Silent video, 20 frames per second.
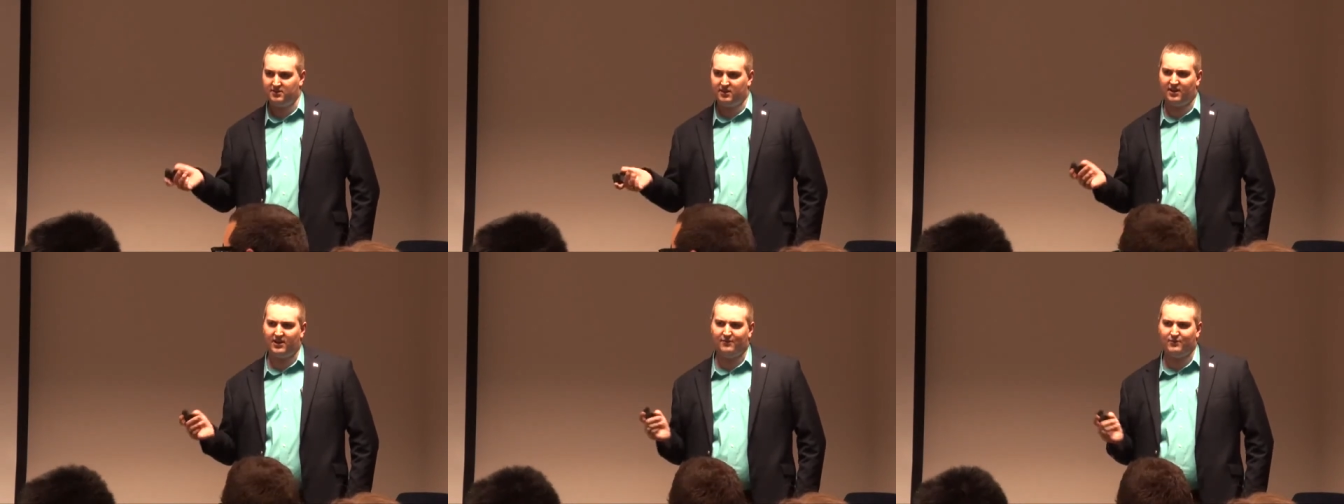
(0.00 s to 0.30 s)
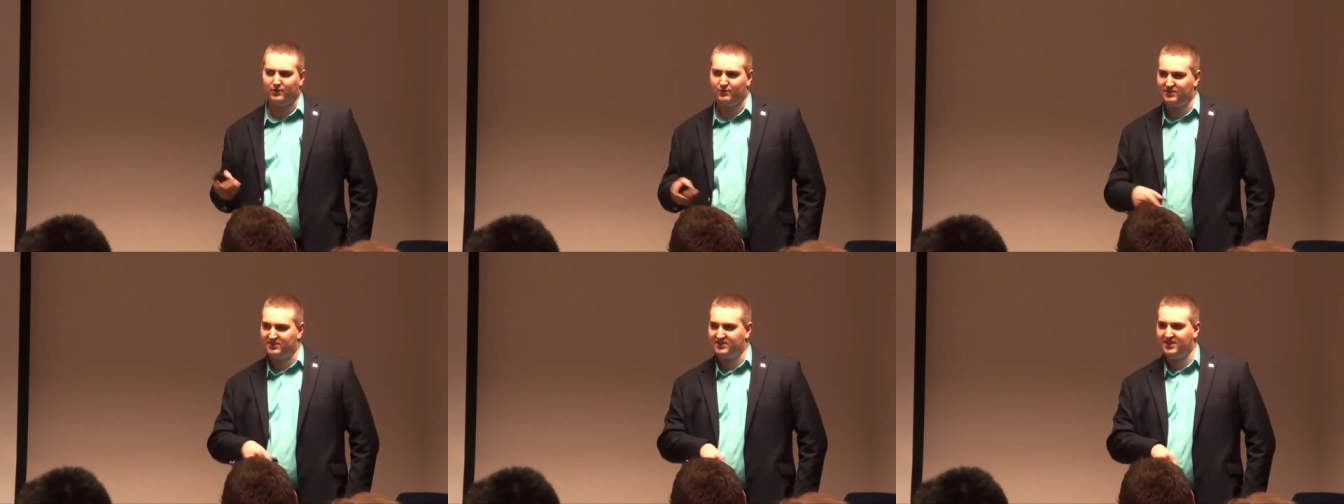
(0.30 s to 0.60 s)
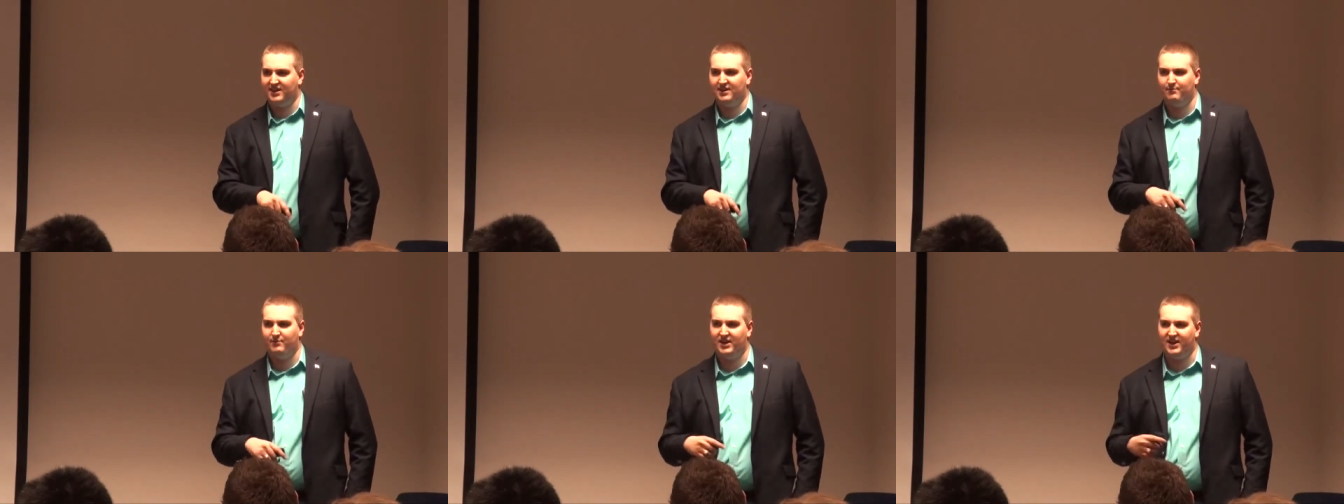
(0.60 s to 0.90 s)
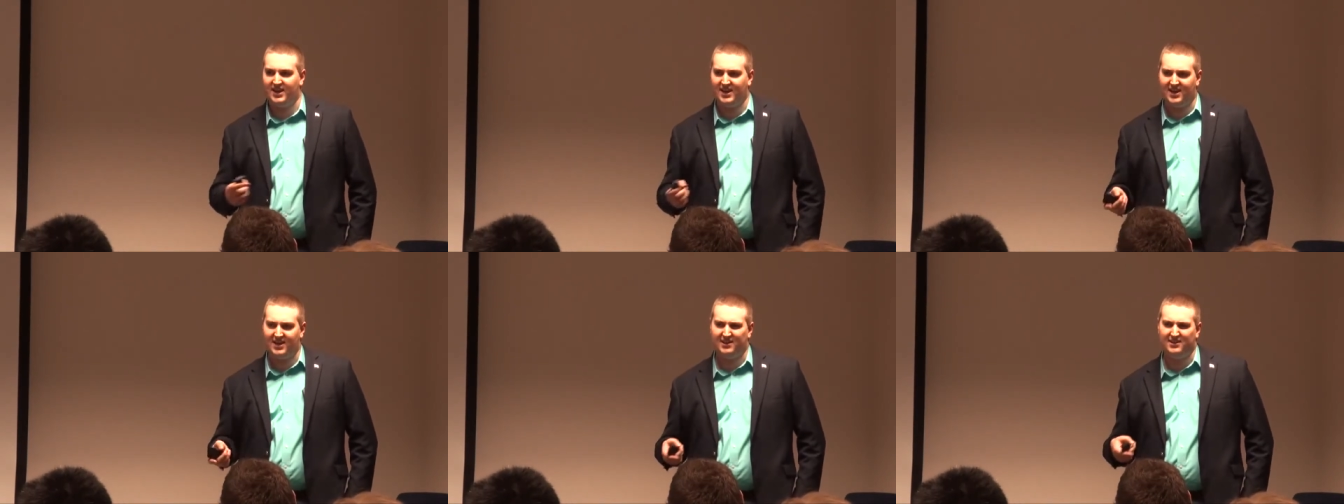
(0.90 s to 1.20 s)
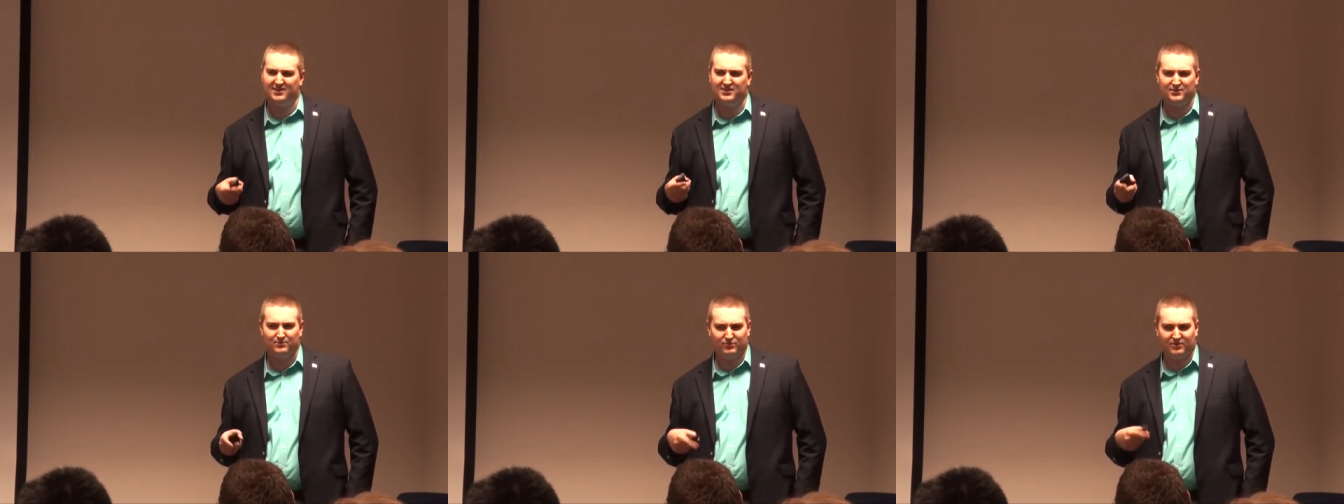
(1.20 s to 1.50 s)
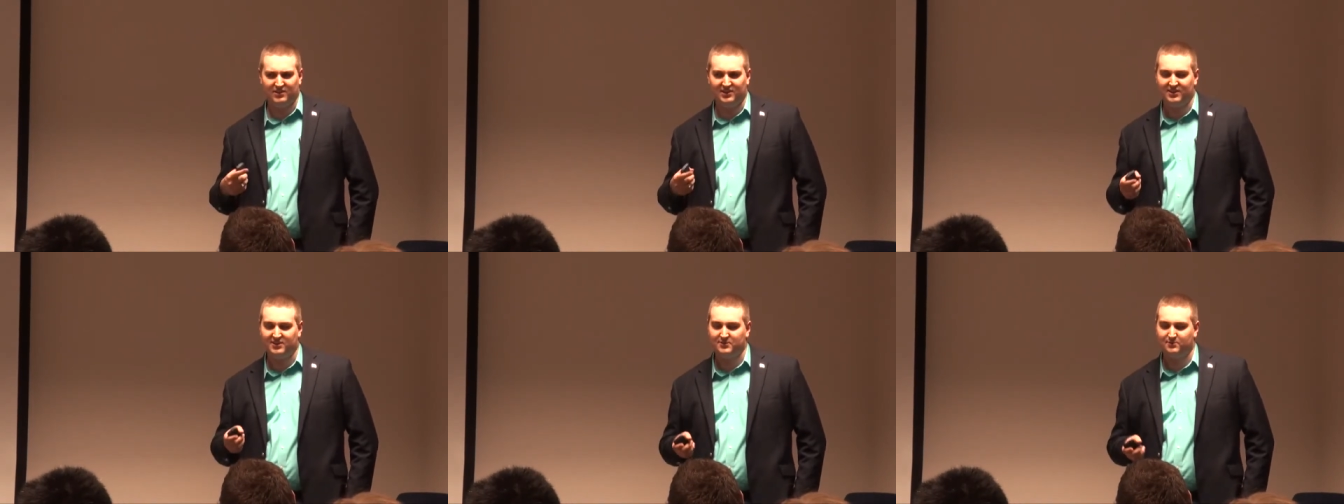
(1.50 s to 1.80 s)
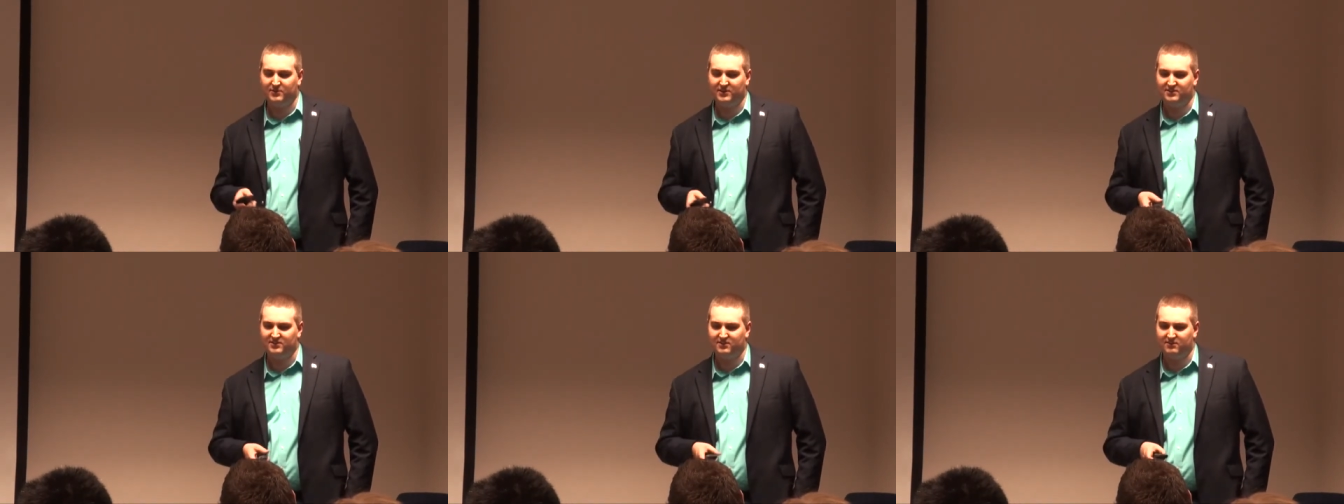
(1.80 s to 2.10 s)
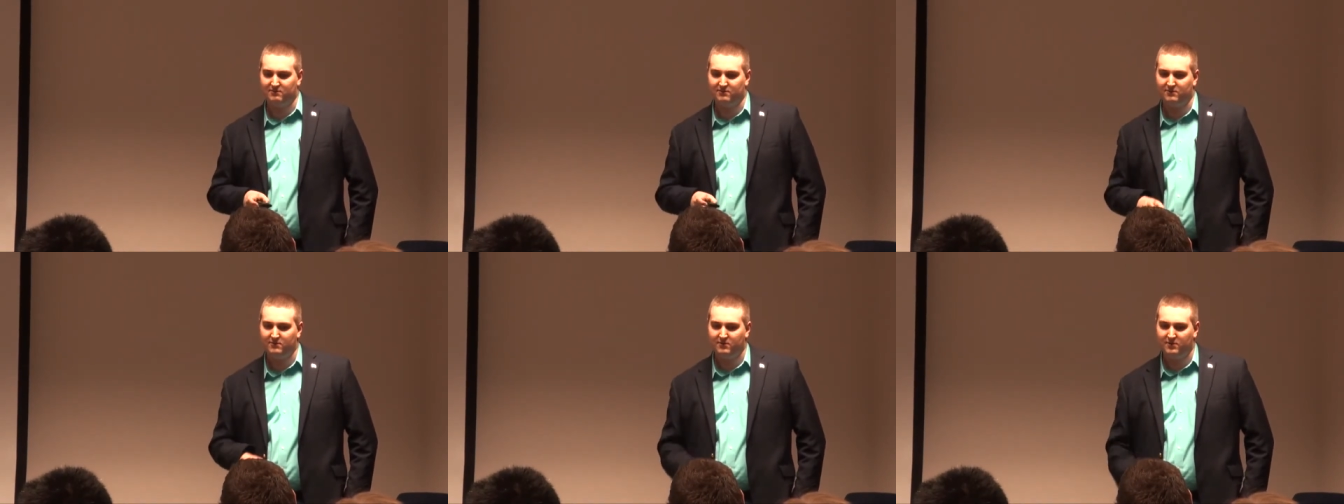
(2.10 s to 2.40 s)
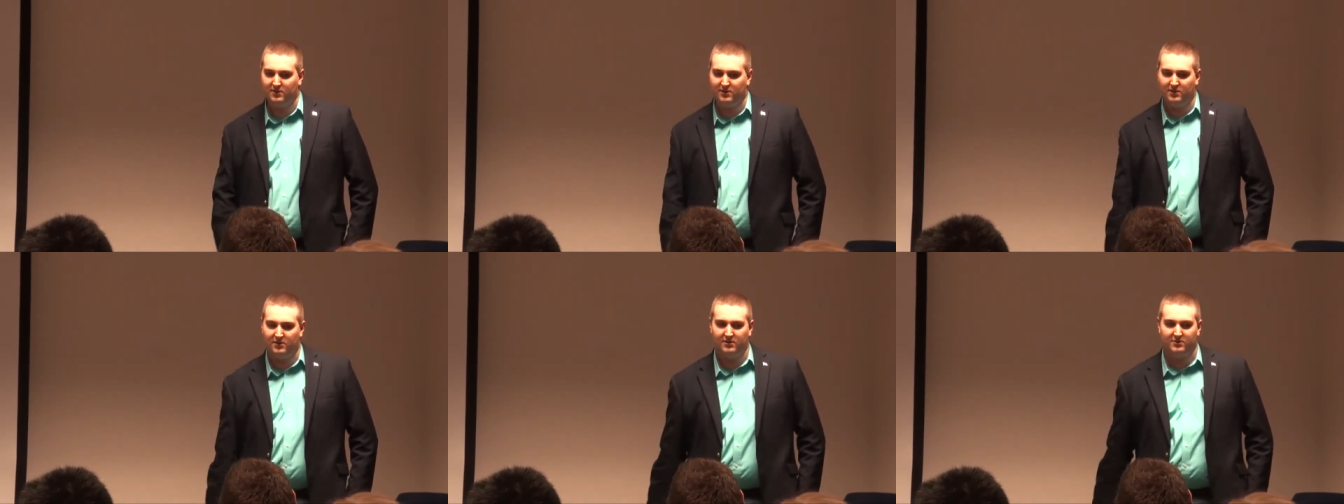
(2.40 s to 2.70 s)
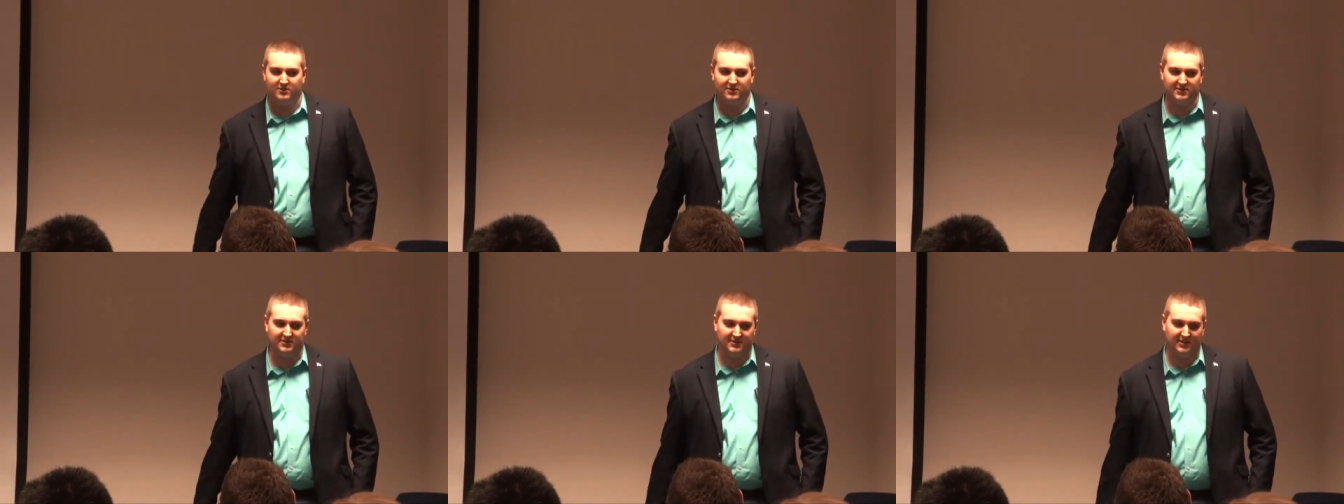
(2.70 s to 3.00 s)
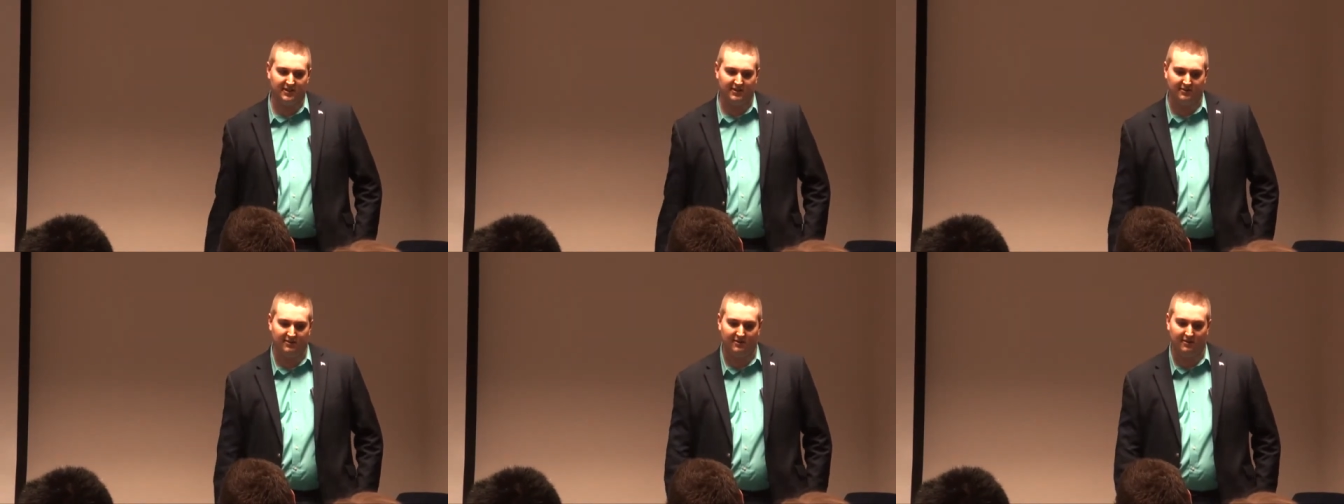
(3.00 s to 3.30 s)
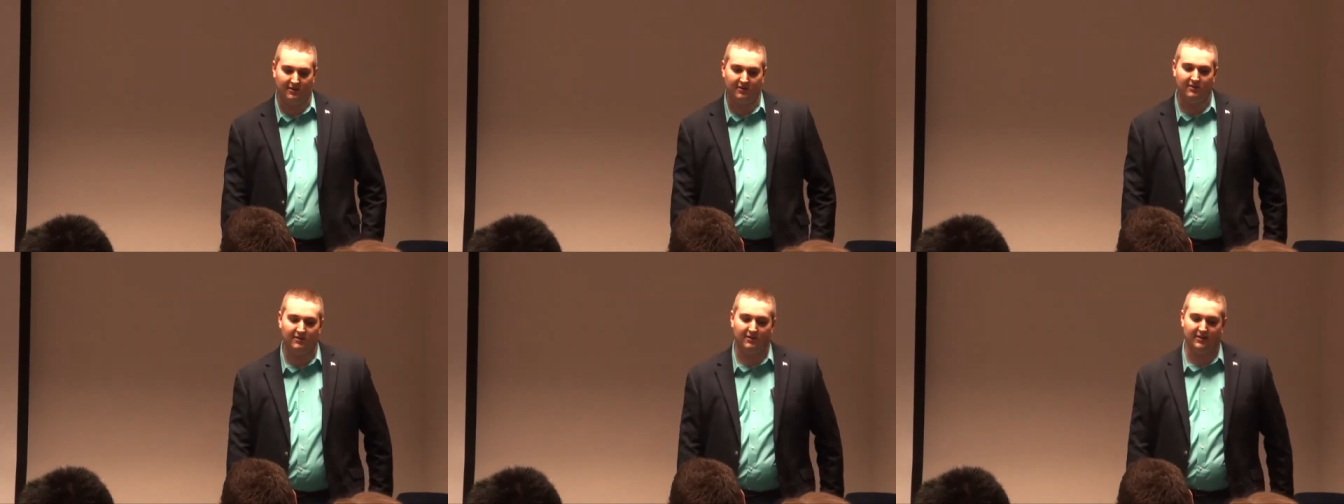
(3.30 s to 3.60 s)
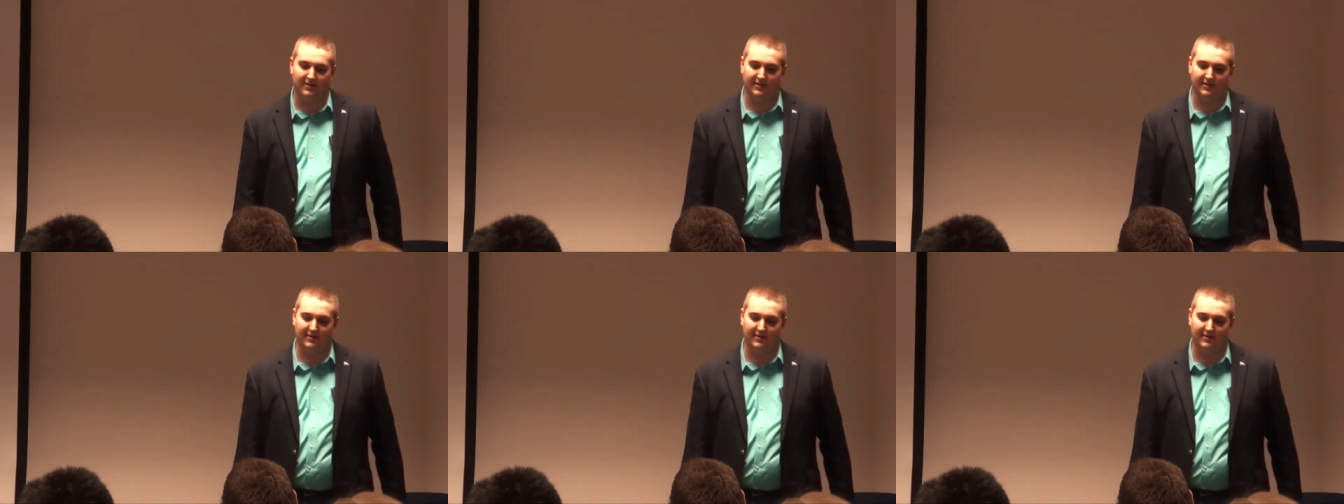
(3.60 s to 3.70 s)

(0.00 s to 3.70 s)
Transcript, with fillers: Not everyone stayed in Manhattan. It's pretty expensive to stay there.